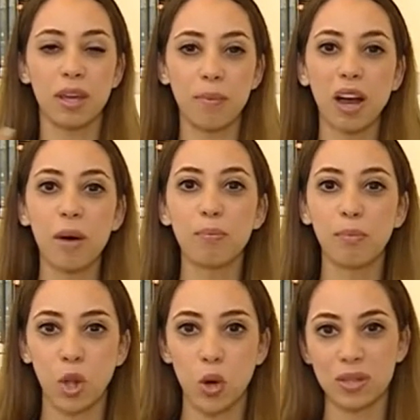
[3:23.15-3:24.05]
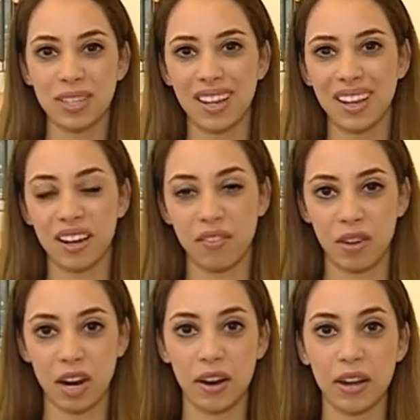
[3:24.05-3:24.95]
they become bloated and
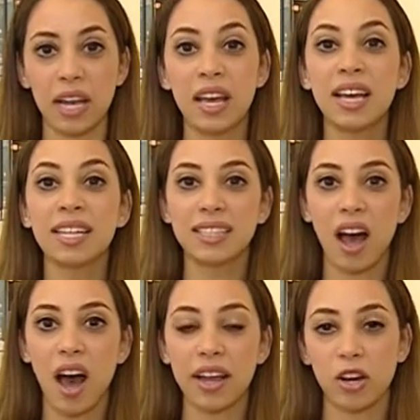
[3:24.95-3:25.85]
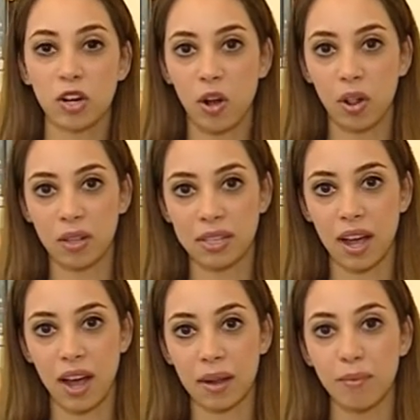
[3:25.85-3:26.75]
very tired all the
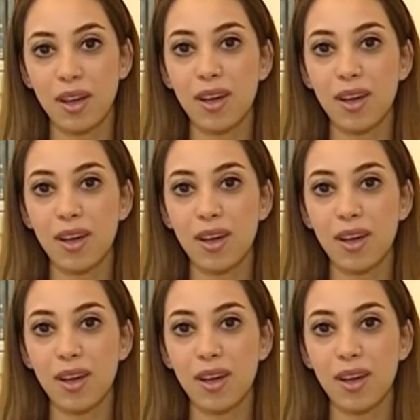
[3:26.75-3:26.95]
time.